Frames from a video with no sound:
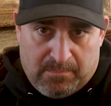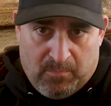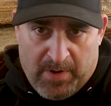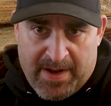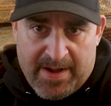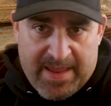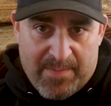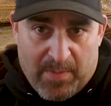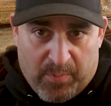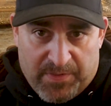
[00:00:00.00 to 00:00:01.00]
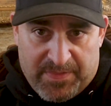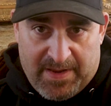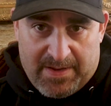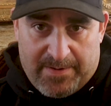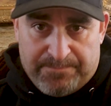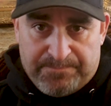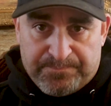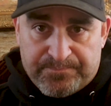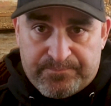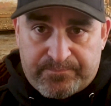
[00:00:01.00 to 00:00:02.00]
we kind of came up with a
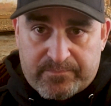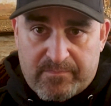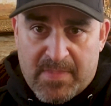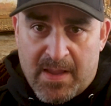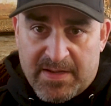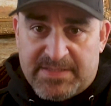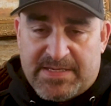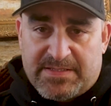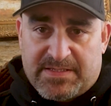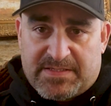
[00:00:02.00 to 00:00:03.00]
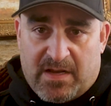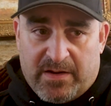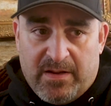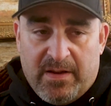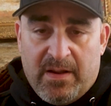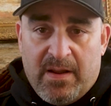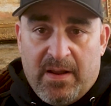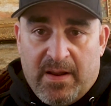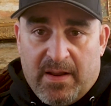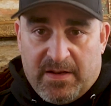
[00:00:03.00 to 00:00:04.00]
consensus on
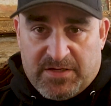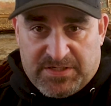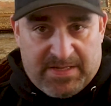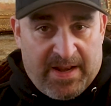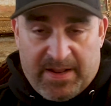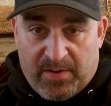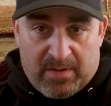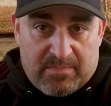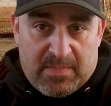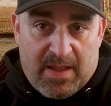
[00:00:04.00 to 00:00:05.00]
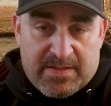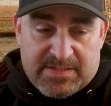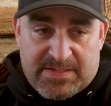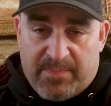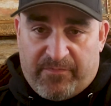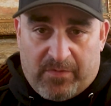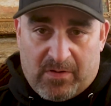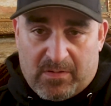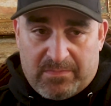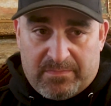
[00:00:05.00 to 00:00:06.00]
it's a tip
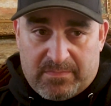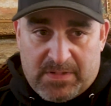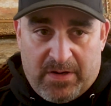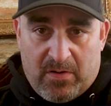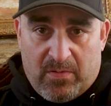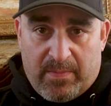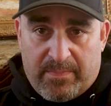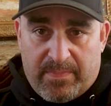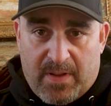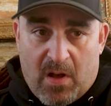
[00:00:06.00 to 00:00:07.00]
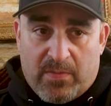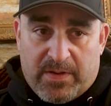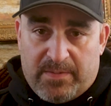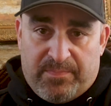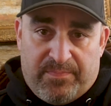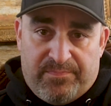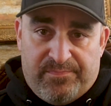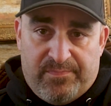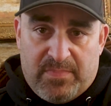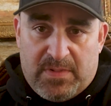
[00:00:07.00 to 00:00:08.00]
for all the
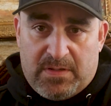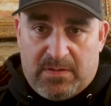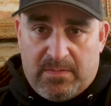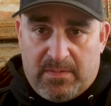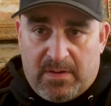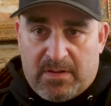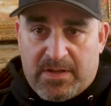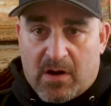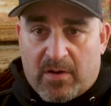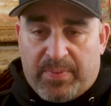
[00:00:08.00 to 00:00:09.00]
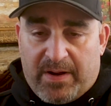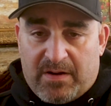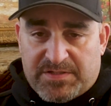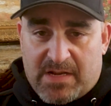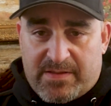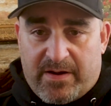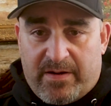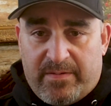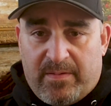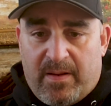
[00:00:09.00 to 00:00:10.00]
younger players out
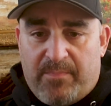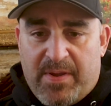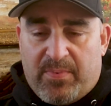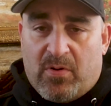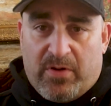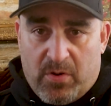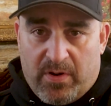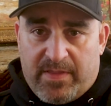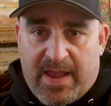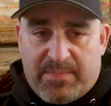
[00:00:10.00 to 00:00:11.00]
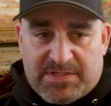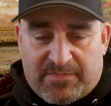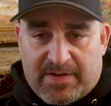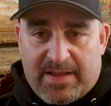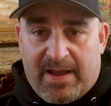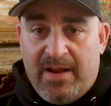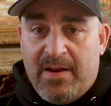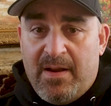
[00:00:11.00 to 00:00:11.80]
there, and people who are newer to the game and stuff like that.